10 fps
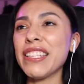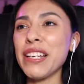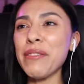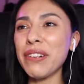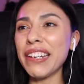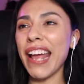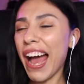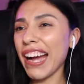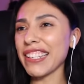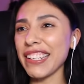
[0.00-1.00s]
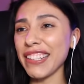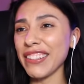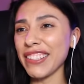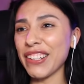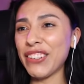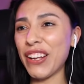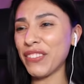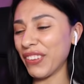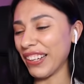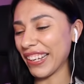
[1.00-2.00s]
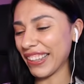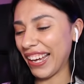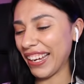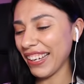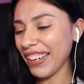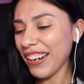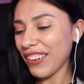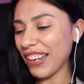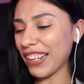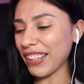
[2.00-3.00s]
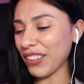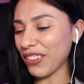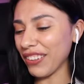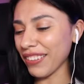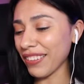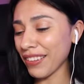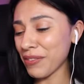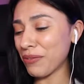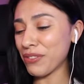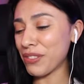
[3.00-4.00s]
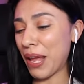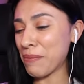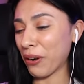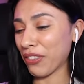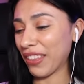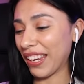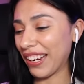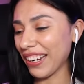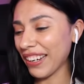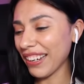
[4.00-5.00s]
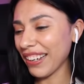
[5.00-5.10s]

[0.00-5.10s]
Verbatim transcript: that's someone actually using a treadmill like that or like a little stepper thing.